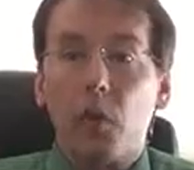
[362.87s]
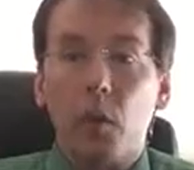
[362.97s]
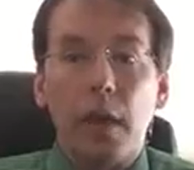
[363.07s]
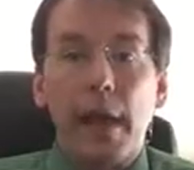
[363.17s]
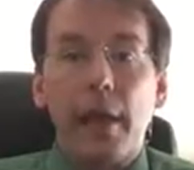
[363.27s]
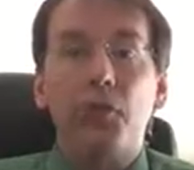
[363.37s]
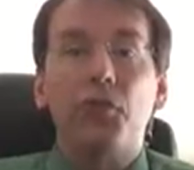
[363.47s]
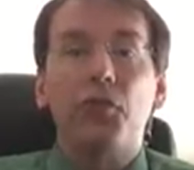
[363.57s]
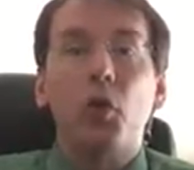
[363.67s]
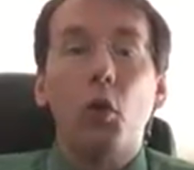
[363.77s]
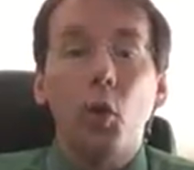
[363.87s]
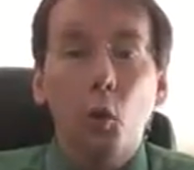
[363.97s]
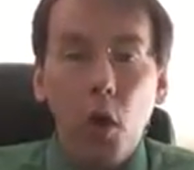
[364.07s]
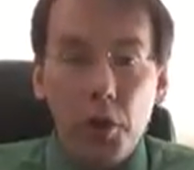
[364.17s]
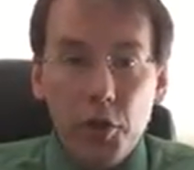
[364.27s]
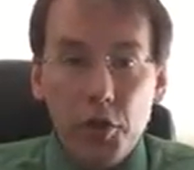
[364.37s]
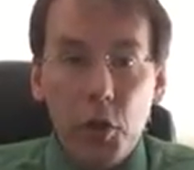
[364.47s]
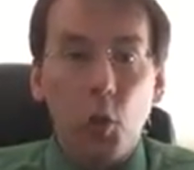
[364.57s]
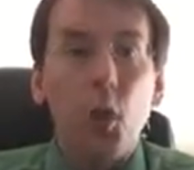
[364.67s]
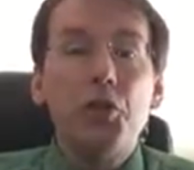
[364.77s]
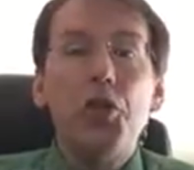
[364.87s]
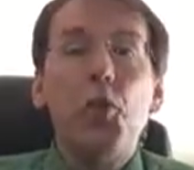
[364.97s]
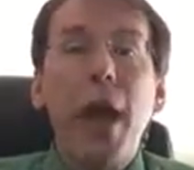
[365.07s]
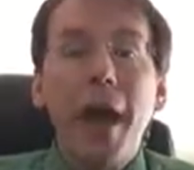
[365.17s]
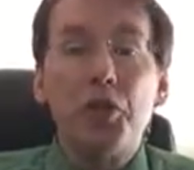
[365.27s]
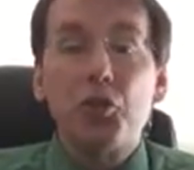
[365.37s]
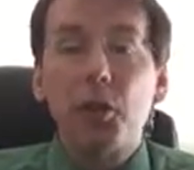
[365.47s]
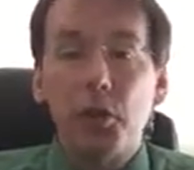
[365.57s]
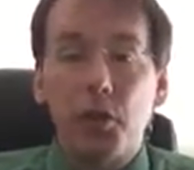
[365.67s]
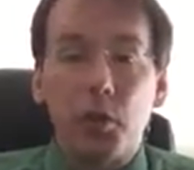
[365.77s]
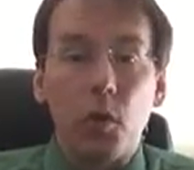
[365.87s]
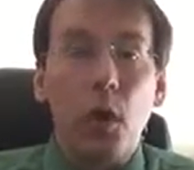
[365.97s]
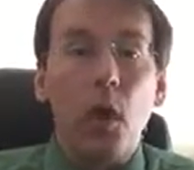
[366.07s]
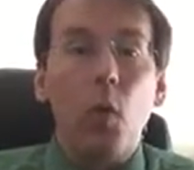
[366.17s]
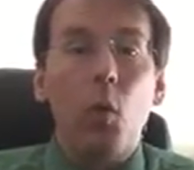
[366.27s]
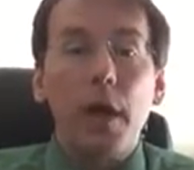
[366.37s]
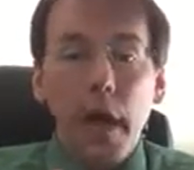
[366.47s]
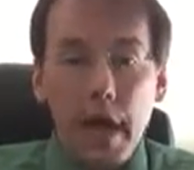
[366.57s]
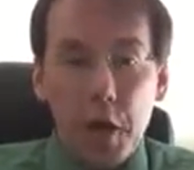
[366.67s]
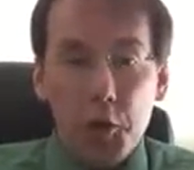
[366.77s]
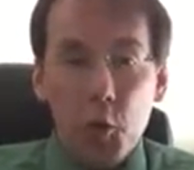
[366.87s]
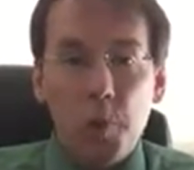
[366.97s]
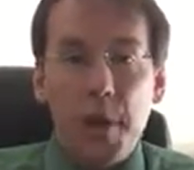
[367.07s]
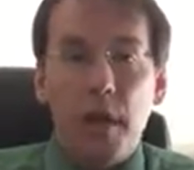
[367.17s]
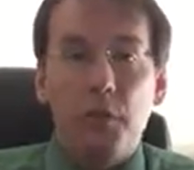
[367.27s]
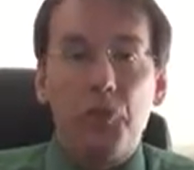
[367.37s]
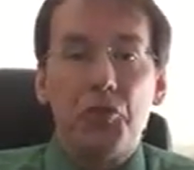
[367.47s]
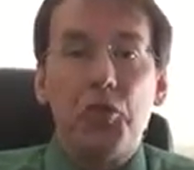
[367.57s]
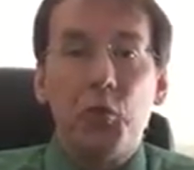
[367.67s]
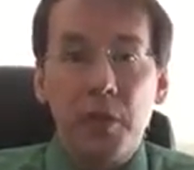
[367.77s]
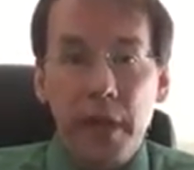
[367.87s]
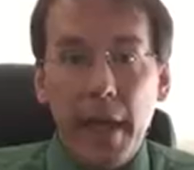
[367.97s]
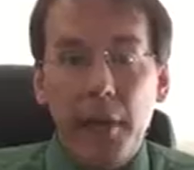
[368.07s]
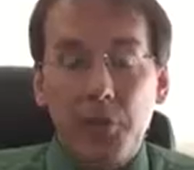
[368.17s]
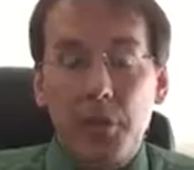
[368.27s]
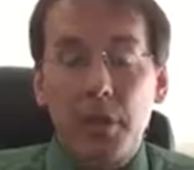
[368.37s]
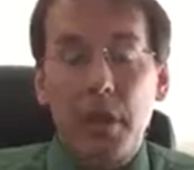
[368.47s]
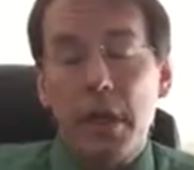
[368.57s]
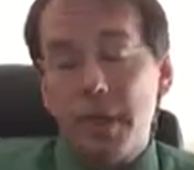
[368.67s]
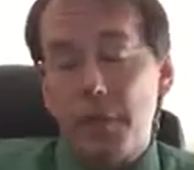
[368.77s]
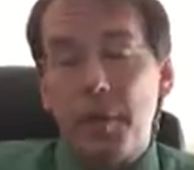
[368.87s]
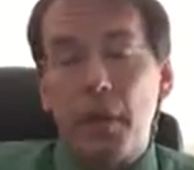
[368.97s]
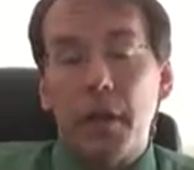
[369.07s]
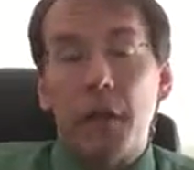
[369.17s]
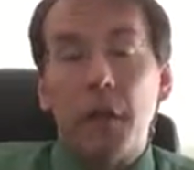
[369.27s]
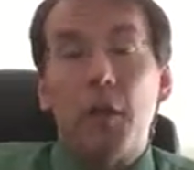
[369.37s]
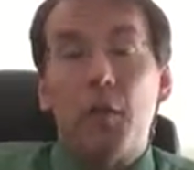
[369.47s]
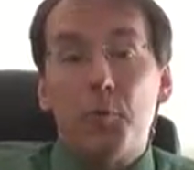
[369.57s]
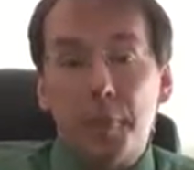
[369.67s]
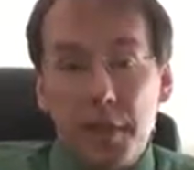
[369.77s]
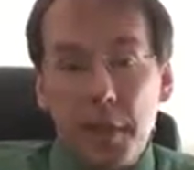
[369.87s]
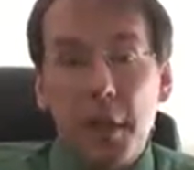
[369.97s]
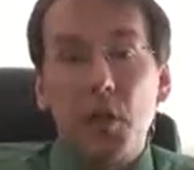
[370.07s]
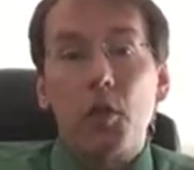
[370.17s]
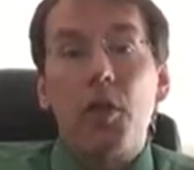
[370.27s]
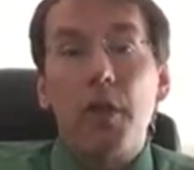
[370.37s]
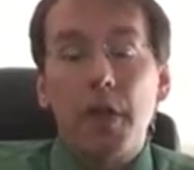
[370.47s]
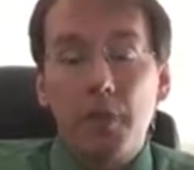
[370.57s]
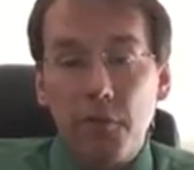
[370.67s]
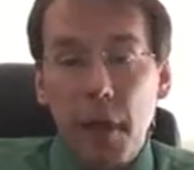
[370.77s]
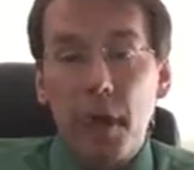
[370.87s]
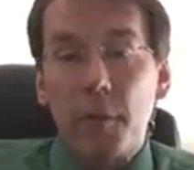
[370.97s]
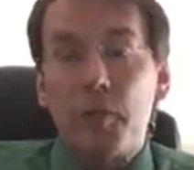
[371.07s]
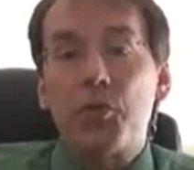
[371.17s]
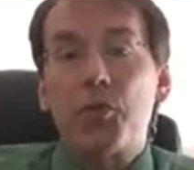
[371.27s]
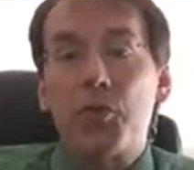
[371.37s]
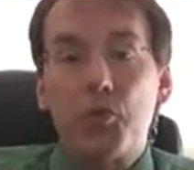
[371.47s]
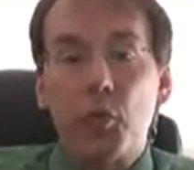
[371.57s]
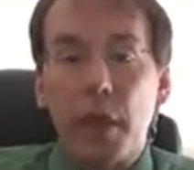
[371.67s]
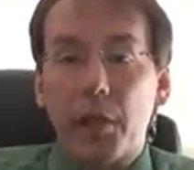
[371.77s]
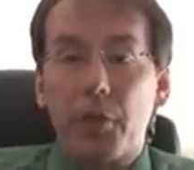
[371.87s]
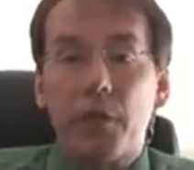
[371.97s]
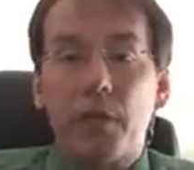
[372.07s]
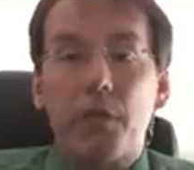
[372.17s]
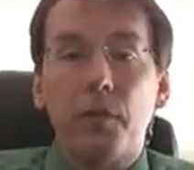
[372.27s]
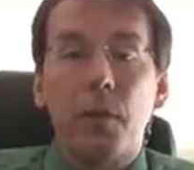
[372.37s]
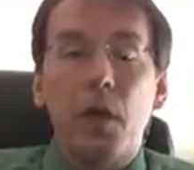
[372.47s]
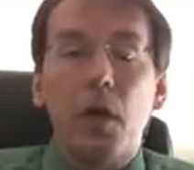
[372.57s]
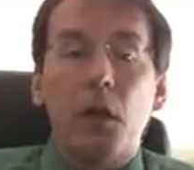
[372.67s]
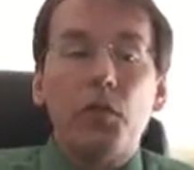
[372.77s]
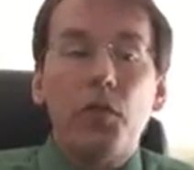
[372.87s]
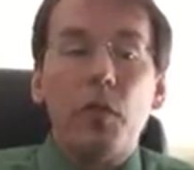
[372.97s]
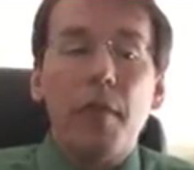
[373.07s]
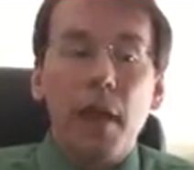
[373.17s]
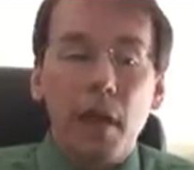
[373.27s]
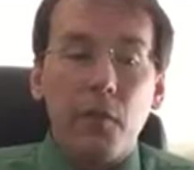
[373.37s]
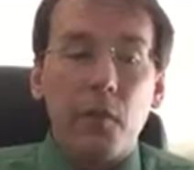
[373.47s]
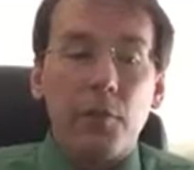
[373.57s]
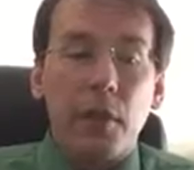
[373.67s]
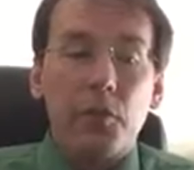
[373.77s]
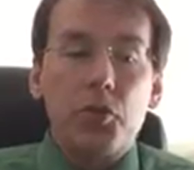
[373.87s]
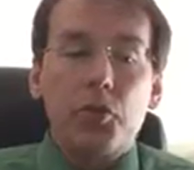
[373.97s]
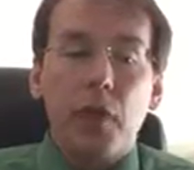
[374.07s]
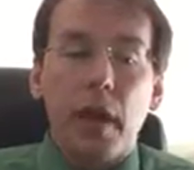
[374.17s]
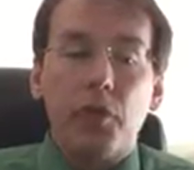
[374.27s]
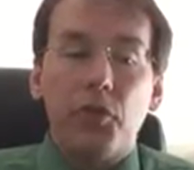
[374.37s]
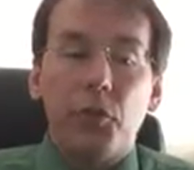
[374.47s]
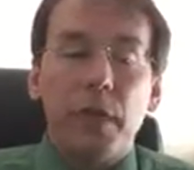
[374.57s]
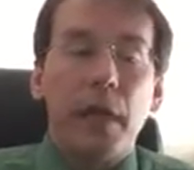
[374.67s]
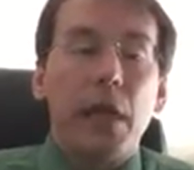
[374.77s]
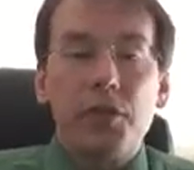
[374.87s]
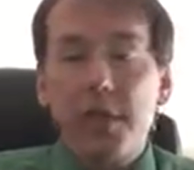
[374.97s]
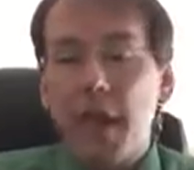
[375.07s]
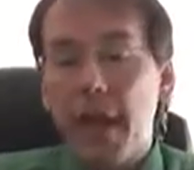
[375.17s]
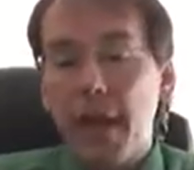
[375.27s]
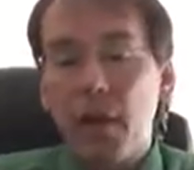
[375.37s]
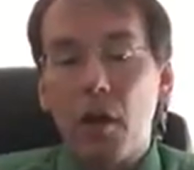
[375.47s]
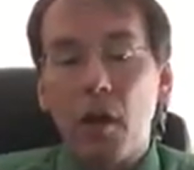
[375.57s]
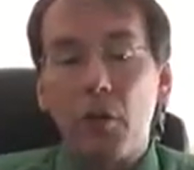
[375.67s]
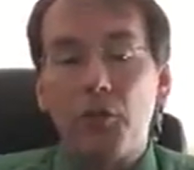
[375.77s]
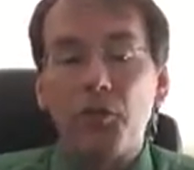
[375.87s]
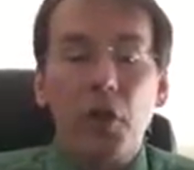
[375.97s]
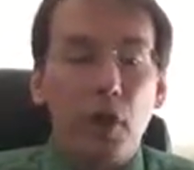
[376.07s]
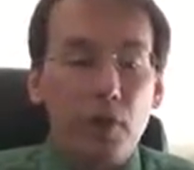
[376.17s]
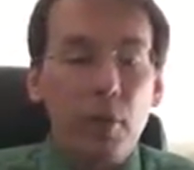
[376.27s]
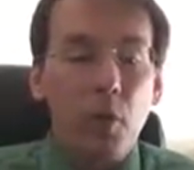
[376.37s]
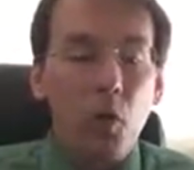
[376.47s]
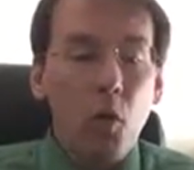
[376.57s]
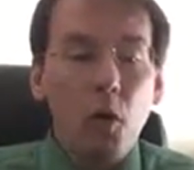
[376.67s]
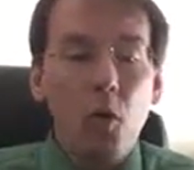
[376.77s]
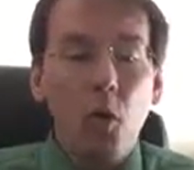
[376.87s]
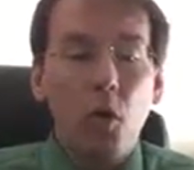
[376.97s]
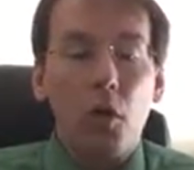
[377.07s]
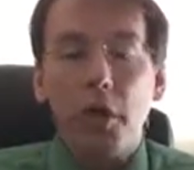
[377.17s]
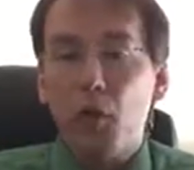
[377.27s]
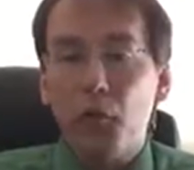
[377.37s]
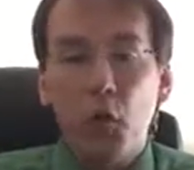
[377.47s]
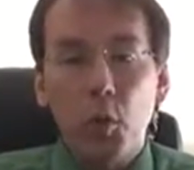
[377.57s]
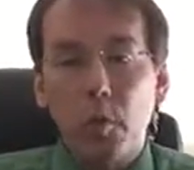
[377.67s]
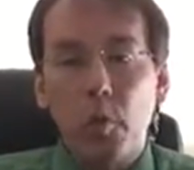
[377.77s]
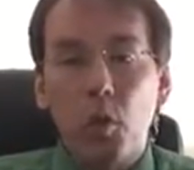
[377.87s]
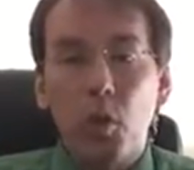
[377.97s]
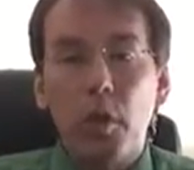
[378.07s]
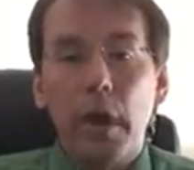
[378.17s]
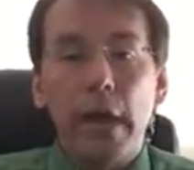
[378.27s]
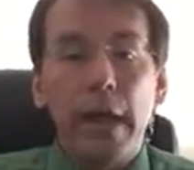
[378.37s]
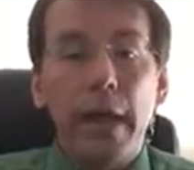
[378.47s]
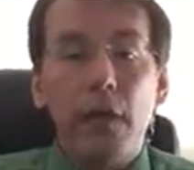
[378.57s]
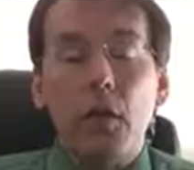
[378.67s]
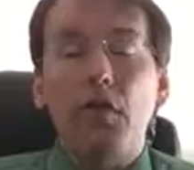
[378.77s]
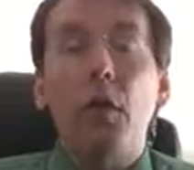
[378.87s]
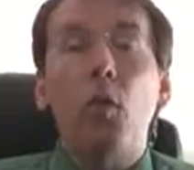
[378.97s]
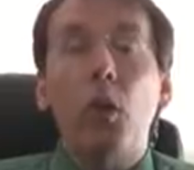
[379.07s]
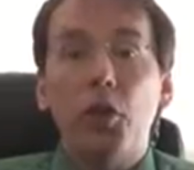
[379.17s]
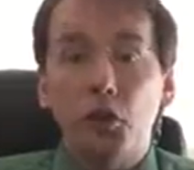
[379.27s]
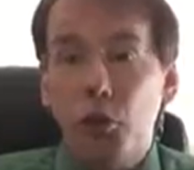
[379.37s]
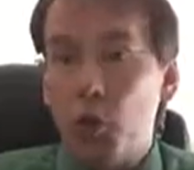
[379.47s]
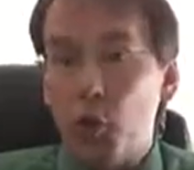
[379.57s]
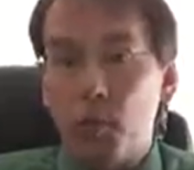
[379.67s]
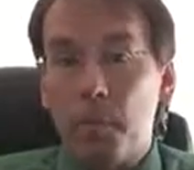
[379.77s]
it only asks what you do. What do you actually do? What actual behaviors do you engage in, typically in particular environments or situations? So the behavioral approach tries to get outside of self-report or interview report. It looks at what you do.